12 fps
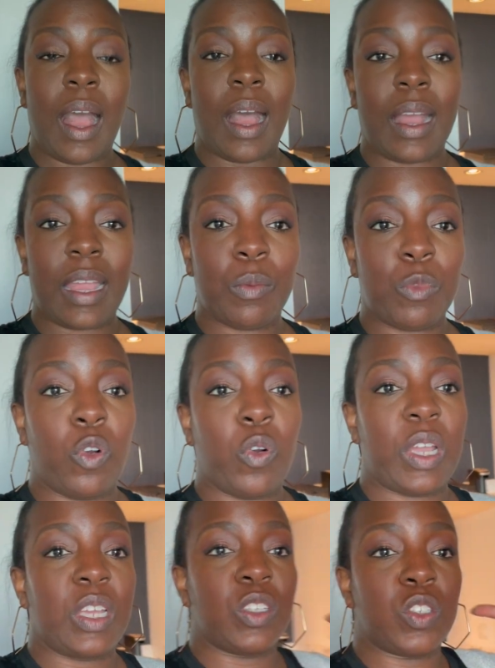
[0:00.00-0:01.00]
I am
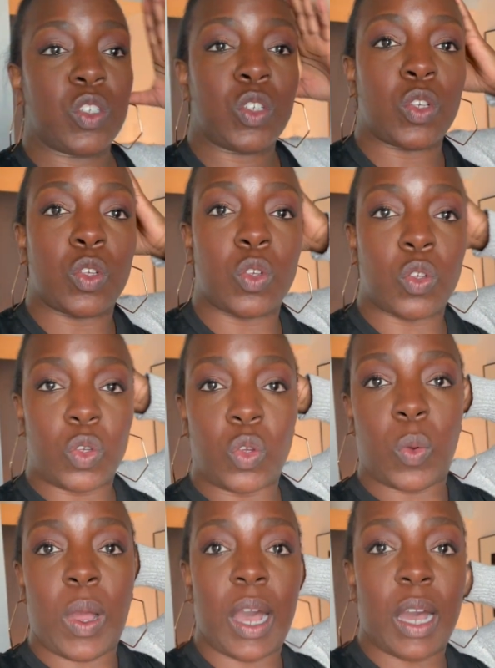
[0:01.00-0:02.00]
going
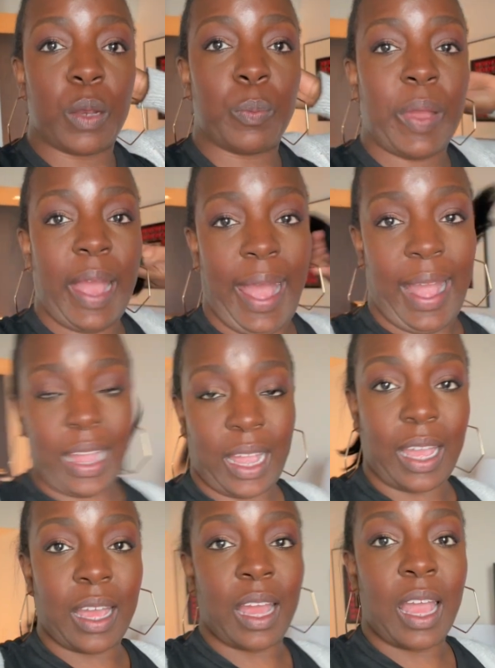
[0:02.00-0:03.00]
to unpack
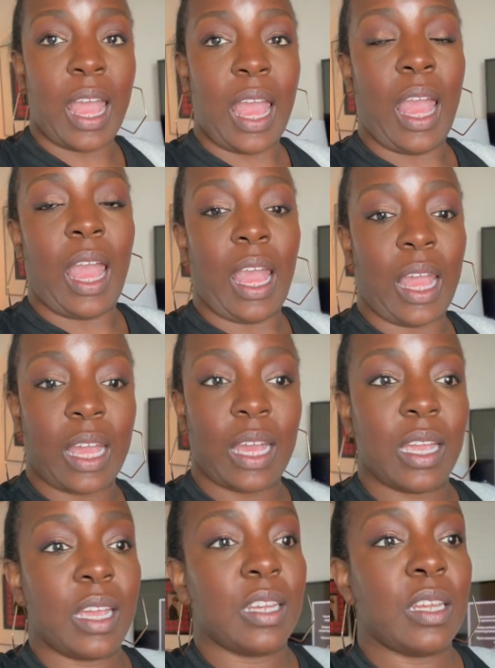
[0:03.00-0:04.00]

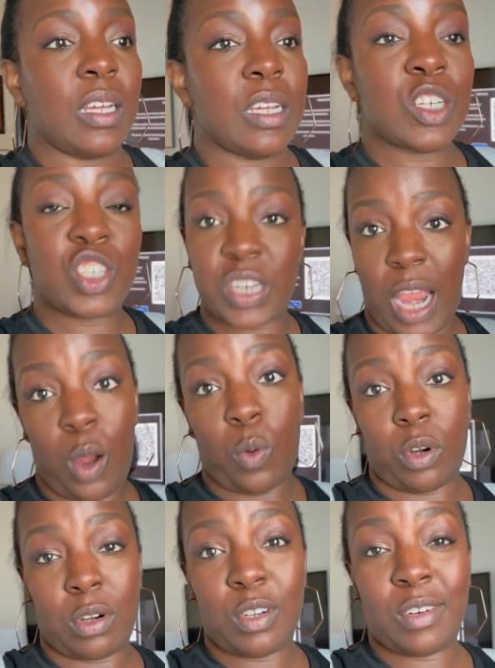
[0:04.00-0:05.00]
and shower